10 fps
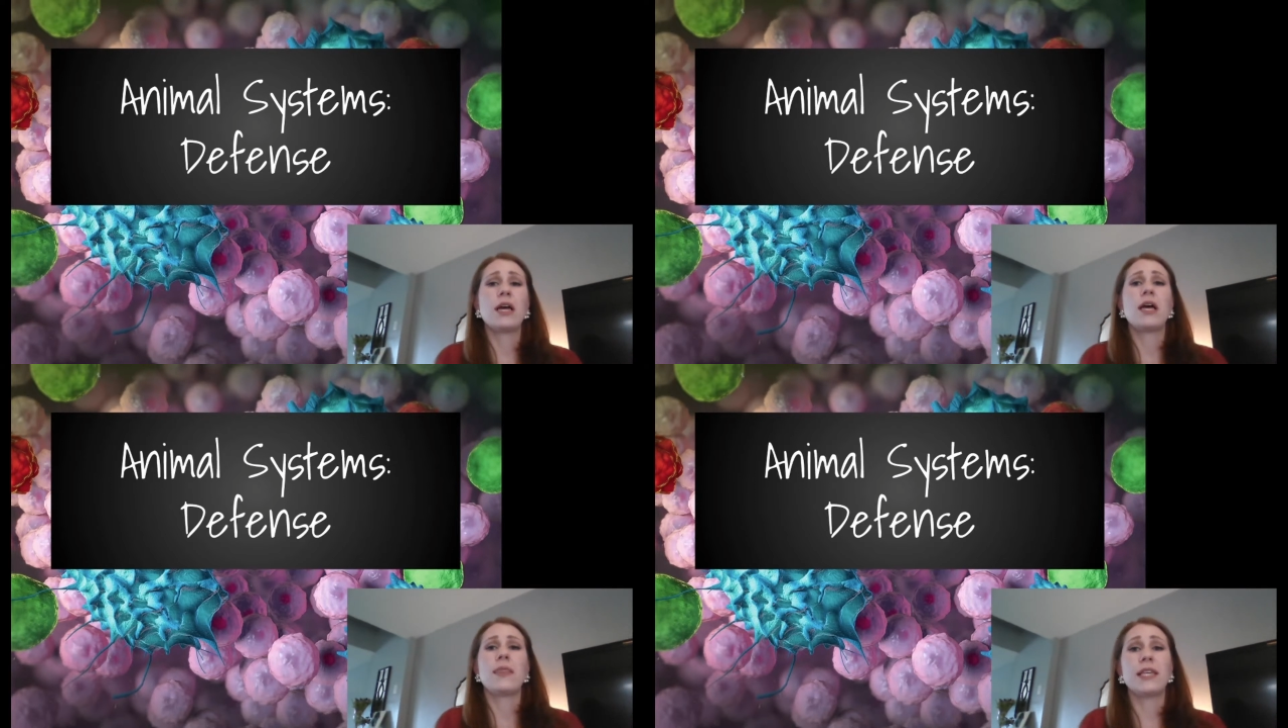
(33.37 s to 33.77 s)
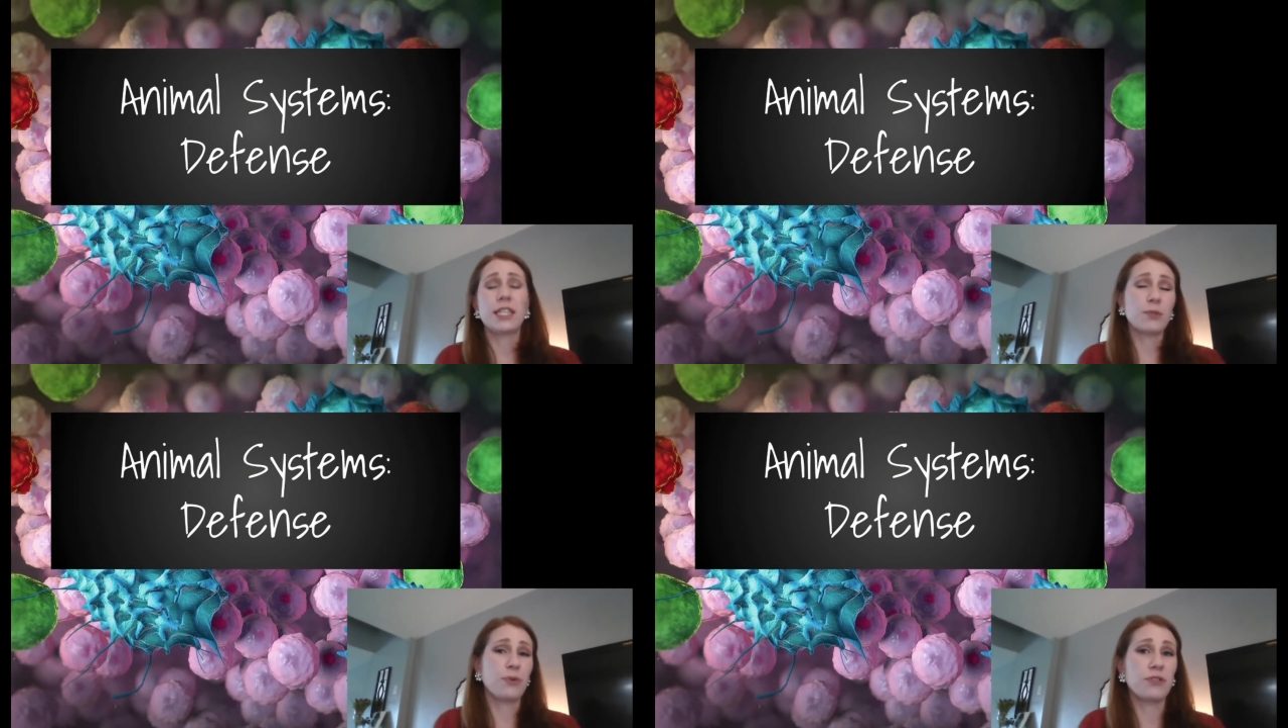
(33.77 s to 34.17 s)
This
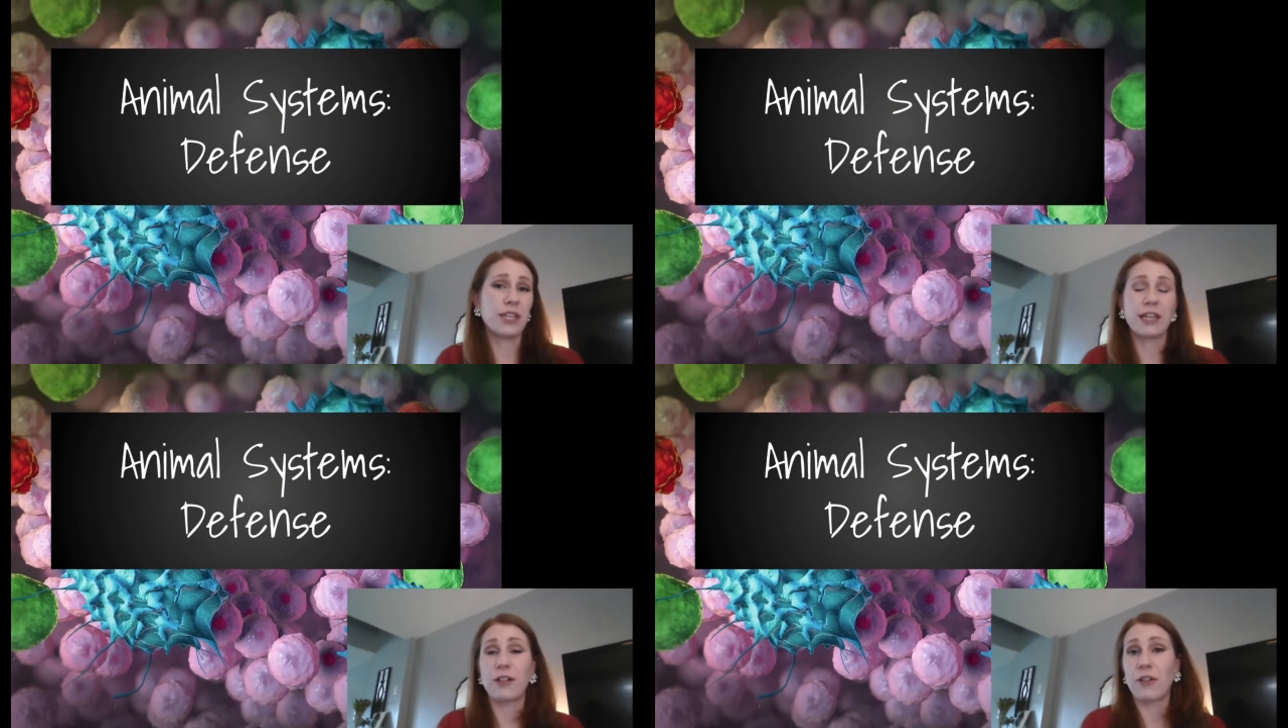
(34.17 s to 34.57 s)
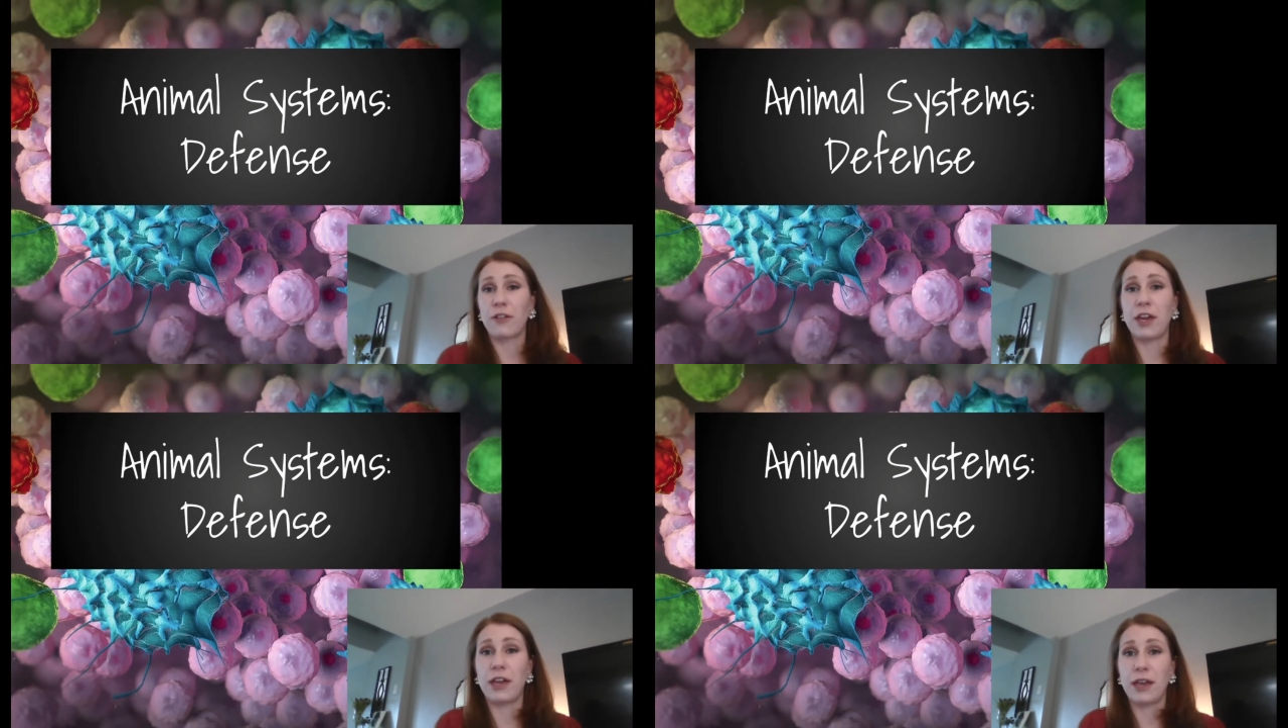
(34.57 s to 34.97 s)
is
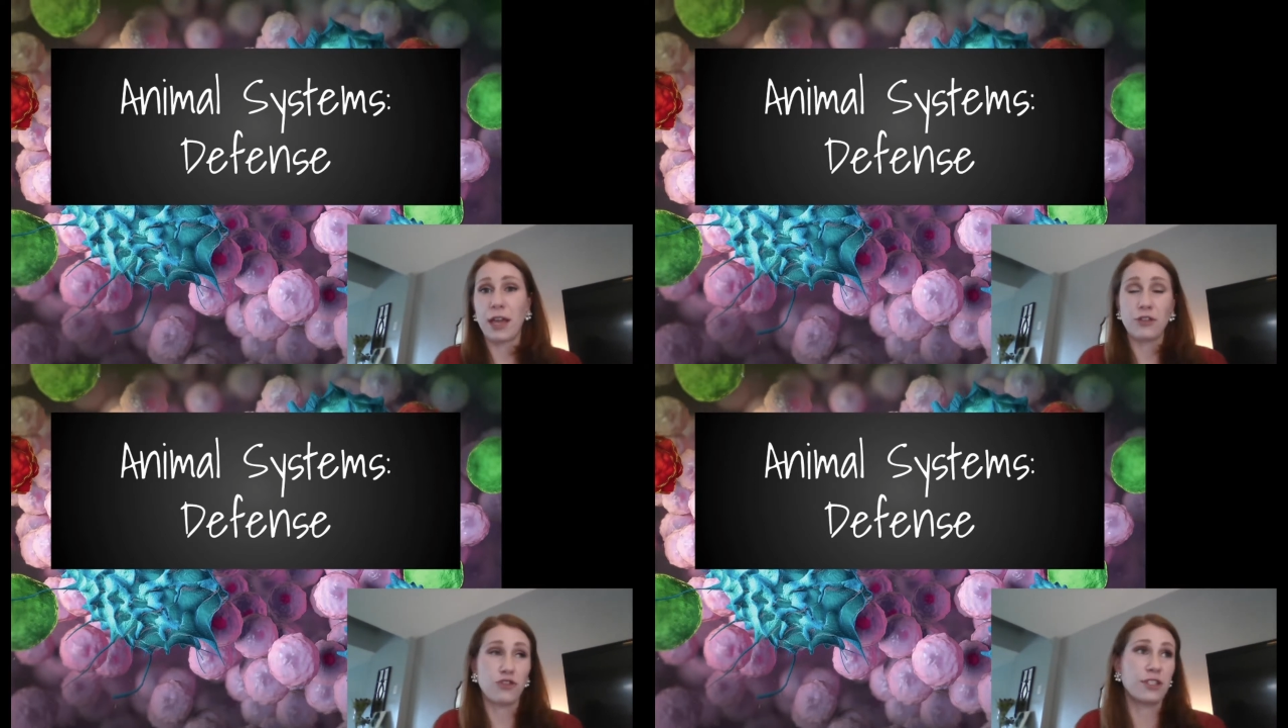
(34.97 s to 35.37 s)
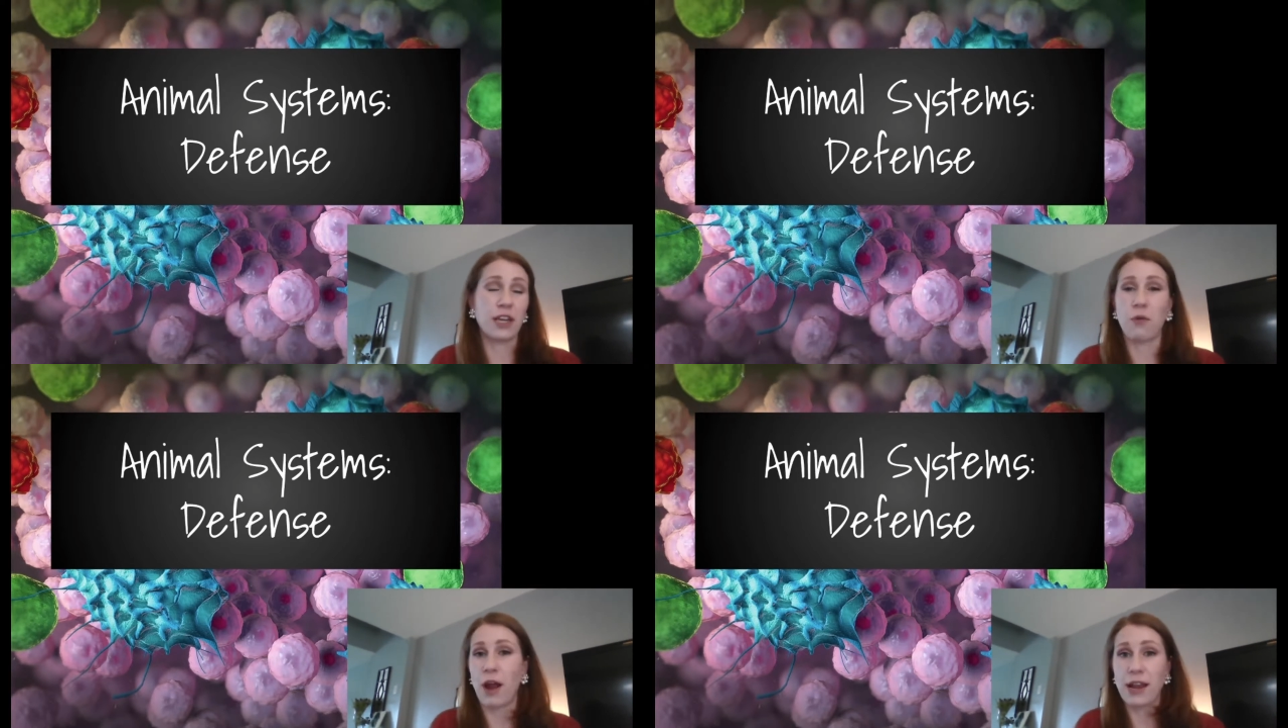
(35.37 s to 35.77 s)
particularly
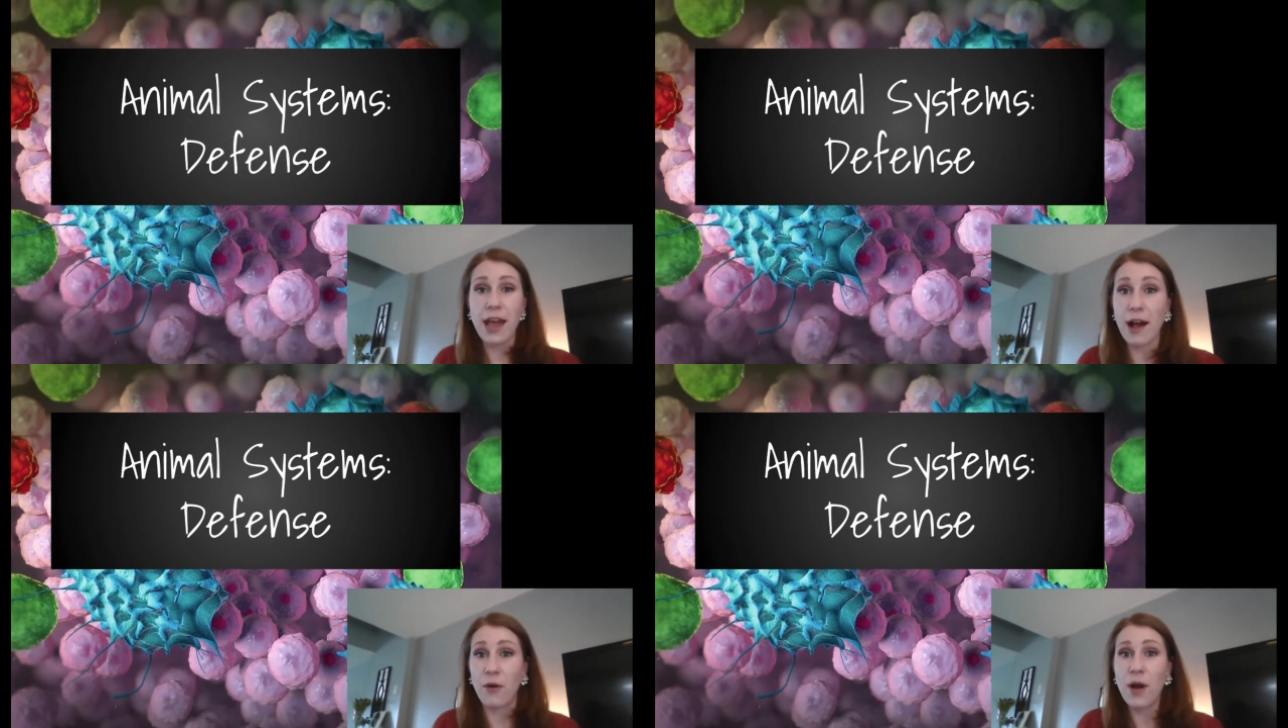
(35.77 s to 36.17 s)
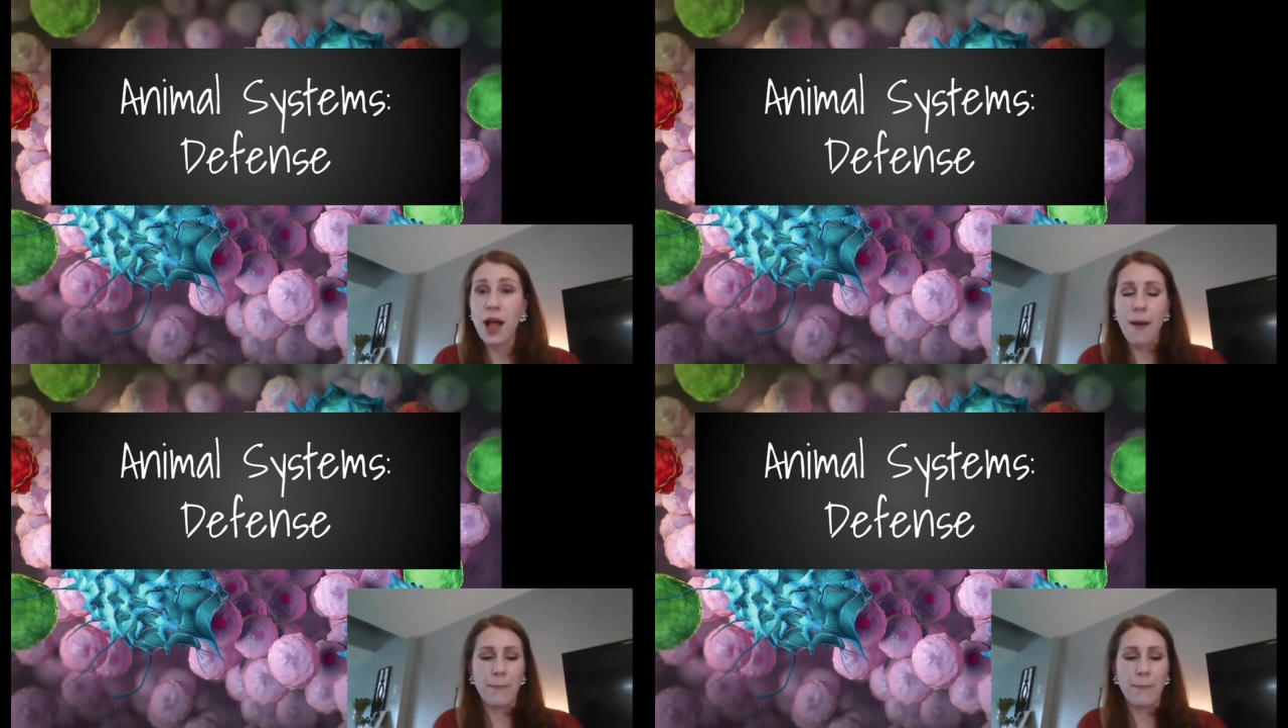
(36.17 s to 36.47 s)
interesting right now